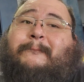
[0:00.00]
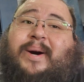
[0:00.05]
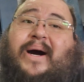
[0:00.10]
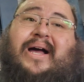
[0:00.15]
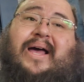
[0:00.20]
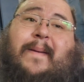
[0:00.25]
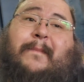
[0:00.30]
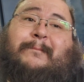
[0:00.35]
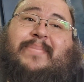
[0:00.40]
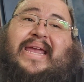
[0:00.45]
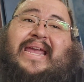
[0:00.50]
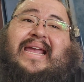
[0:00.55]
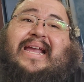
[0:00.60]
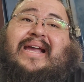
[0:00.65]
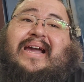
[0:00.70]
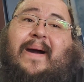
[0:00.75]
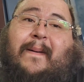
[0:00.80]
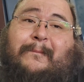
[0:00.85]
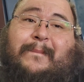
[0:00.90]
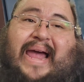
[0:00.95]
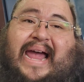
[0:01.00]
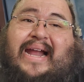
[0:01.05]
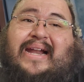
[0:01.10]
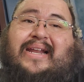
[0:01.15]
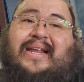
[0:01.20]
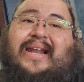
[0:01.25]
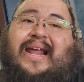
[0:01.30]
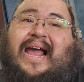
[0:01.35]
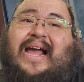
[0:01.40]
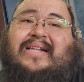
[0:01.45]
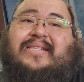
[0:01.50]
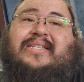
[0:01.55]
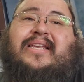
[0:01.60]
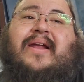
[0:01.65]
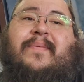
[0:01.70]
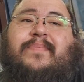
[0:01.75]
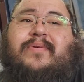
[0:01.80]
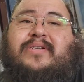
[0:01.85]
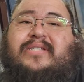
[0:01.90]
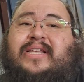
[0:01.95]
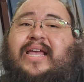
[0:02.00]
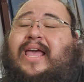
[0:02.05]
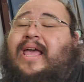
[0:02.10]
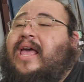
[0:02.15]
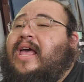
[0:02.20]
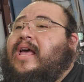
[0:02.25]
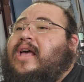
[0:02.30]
but being commanded at 10%.